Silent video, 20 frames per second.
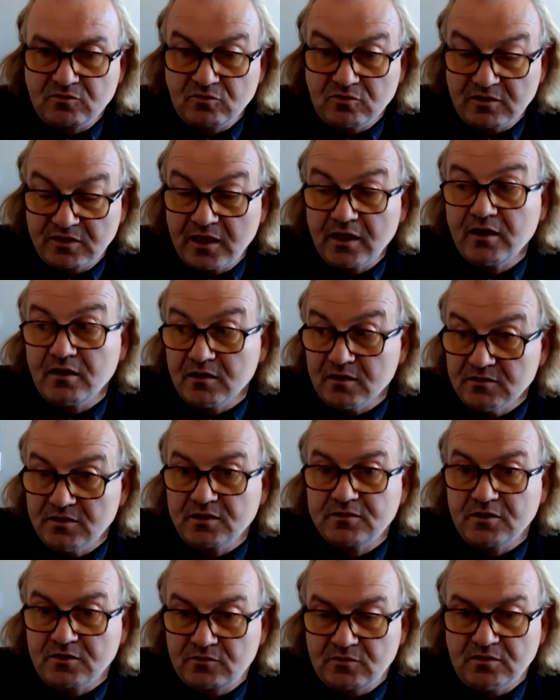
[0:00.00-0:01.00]
who are getting
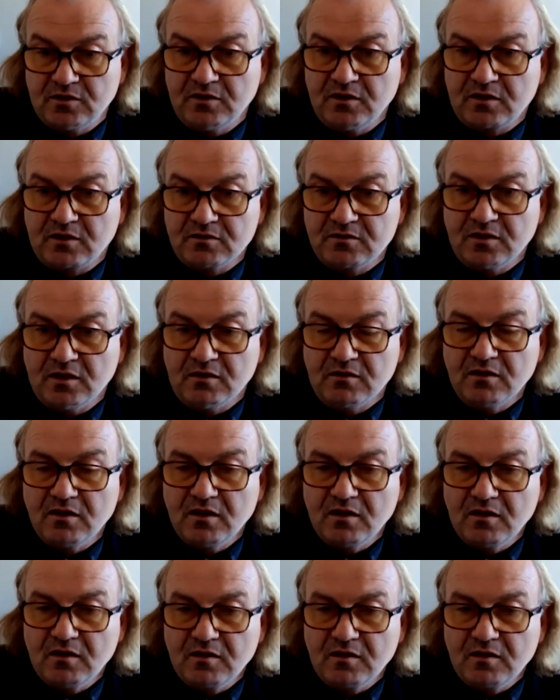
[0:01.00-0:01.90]
addicted to the nicotine